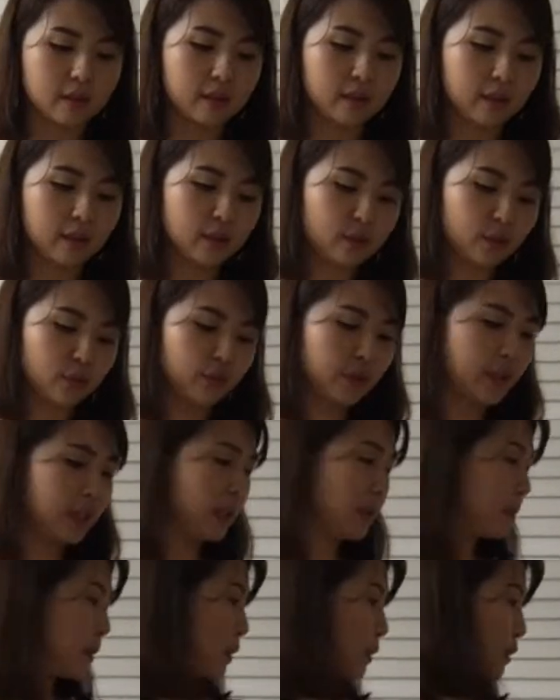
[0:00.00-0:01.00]
It's really
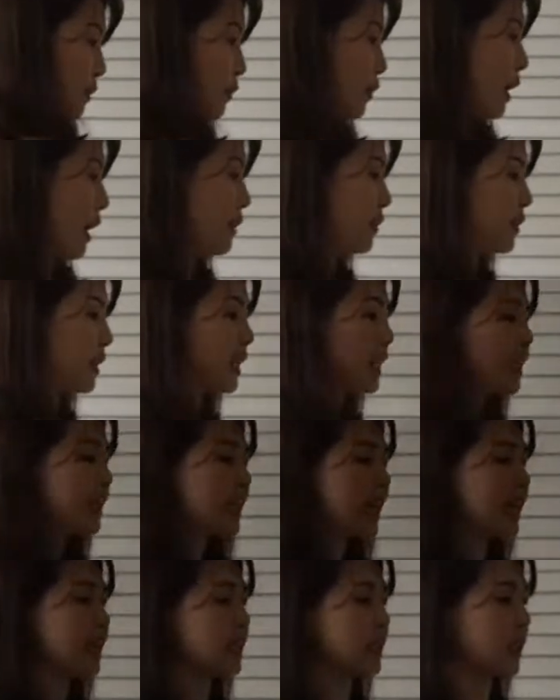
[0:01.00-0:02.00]
beautiful. I really
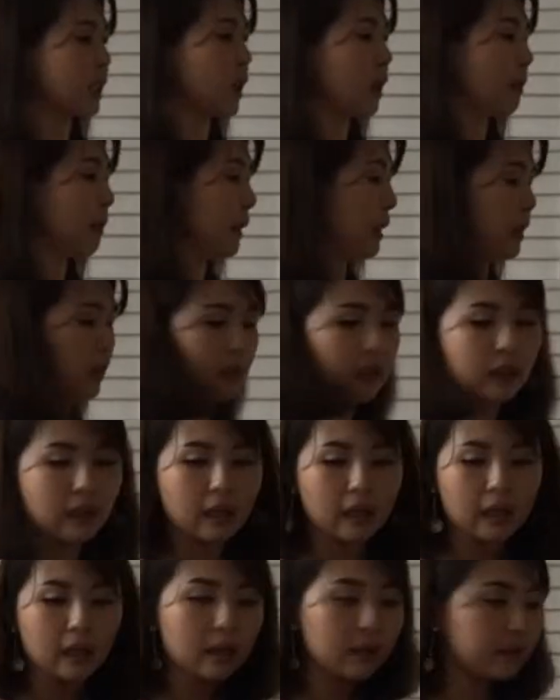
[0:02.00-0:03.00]
like
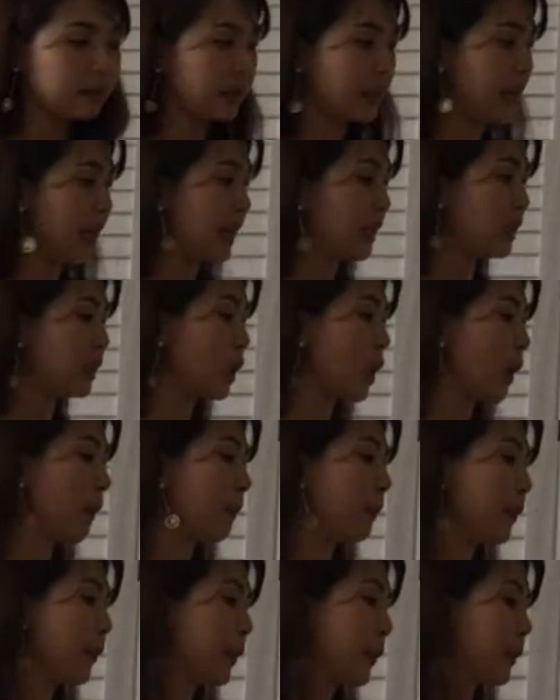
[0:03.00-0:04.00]
the color
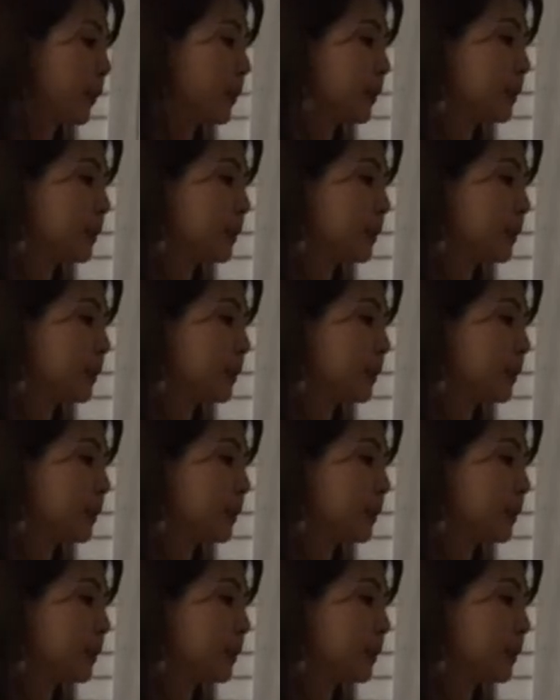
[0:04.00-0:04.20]
combo.